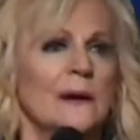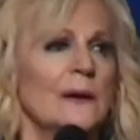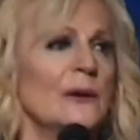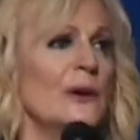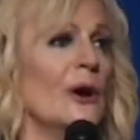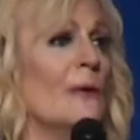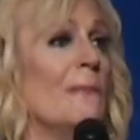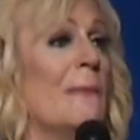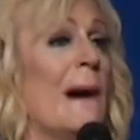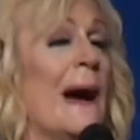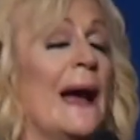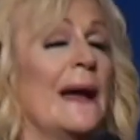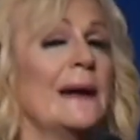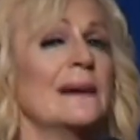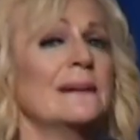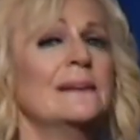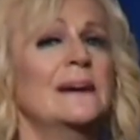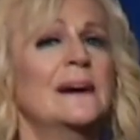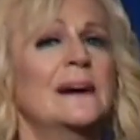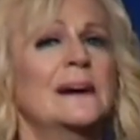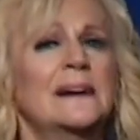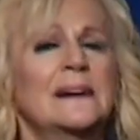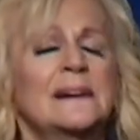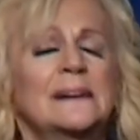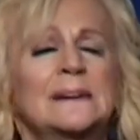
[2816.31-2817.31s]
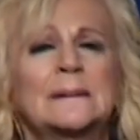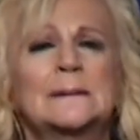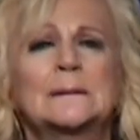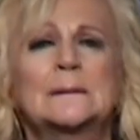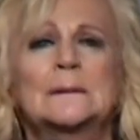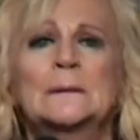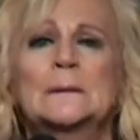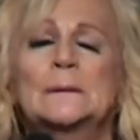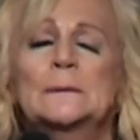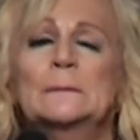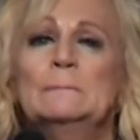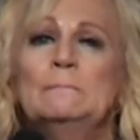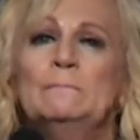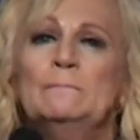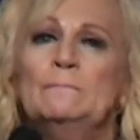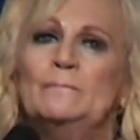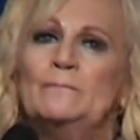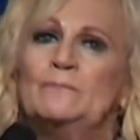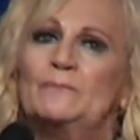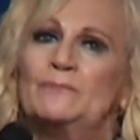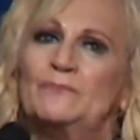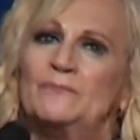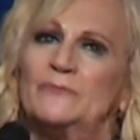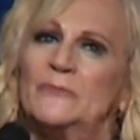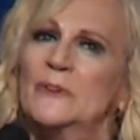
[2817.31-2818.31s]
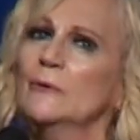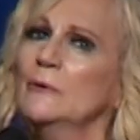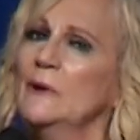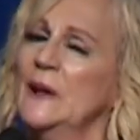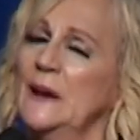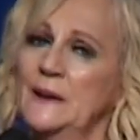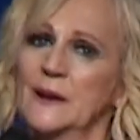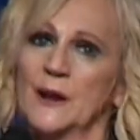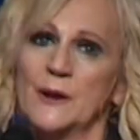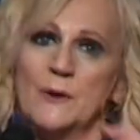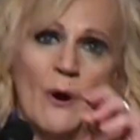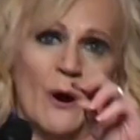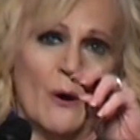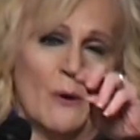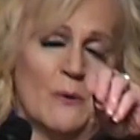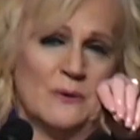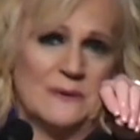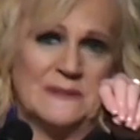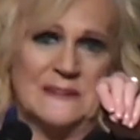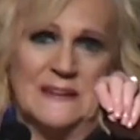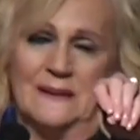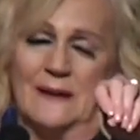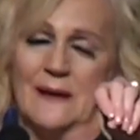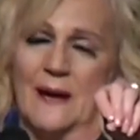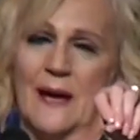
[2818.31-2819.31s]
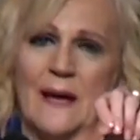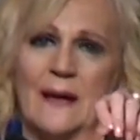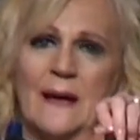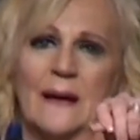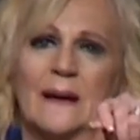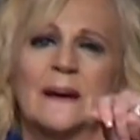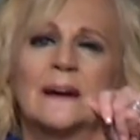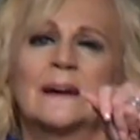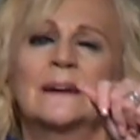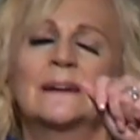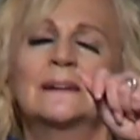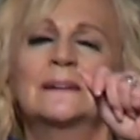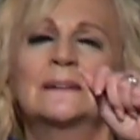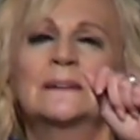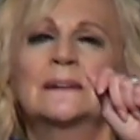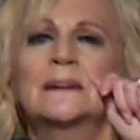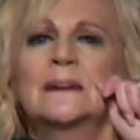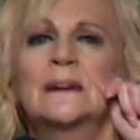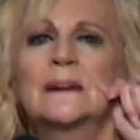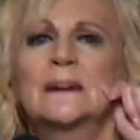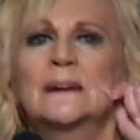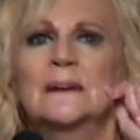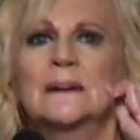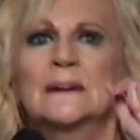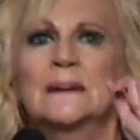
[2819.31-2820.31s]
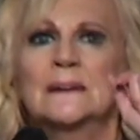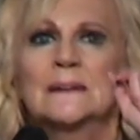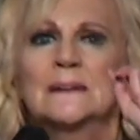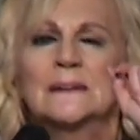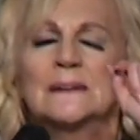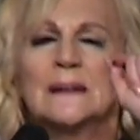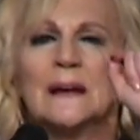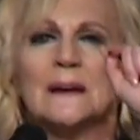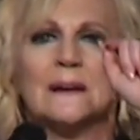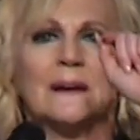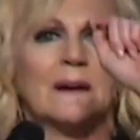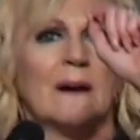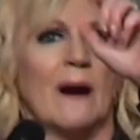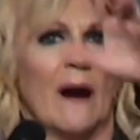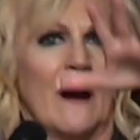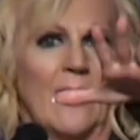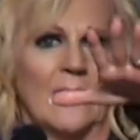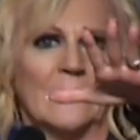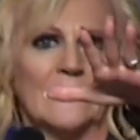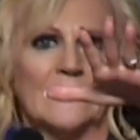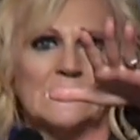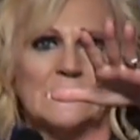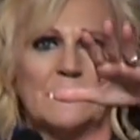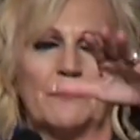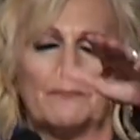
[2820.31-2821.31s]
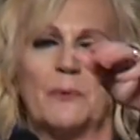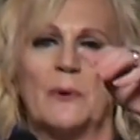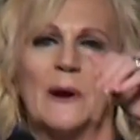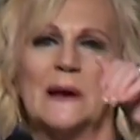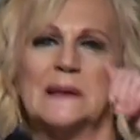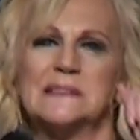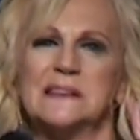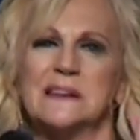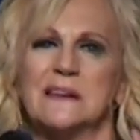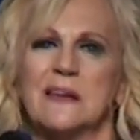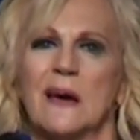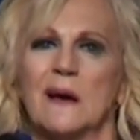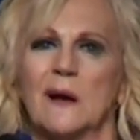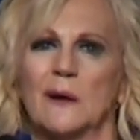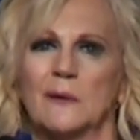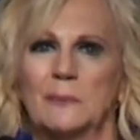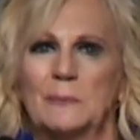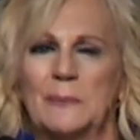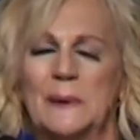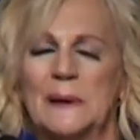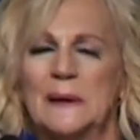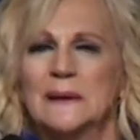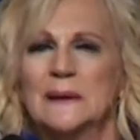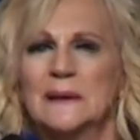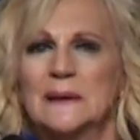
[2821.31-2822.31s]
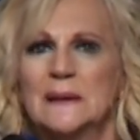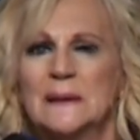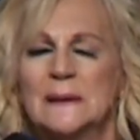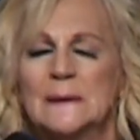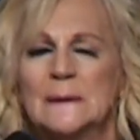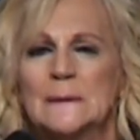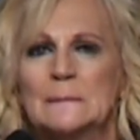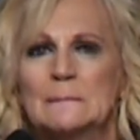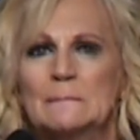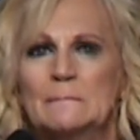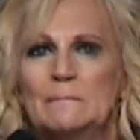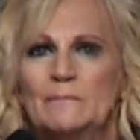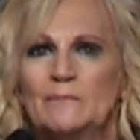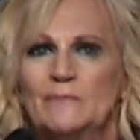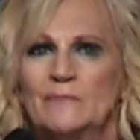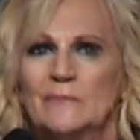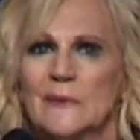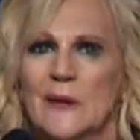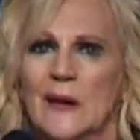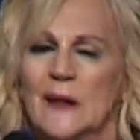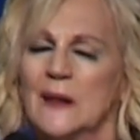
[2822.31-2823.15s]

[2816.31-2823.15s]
You might, you need to know today that God is a present help. Yes, he is.